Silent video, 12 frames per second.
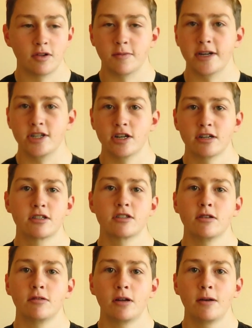with my chest
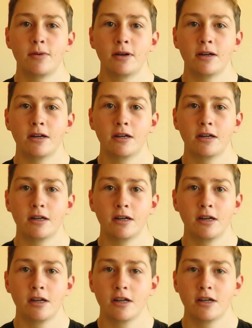sewed up.
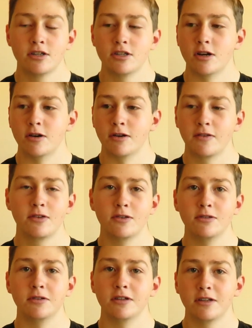So if
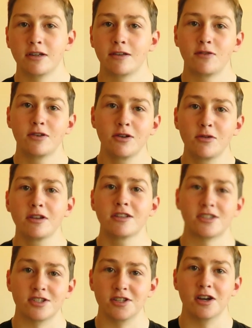you if you know where
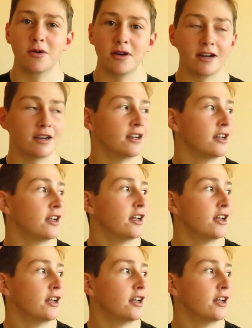this is going,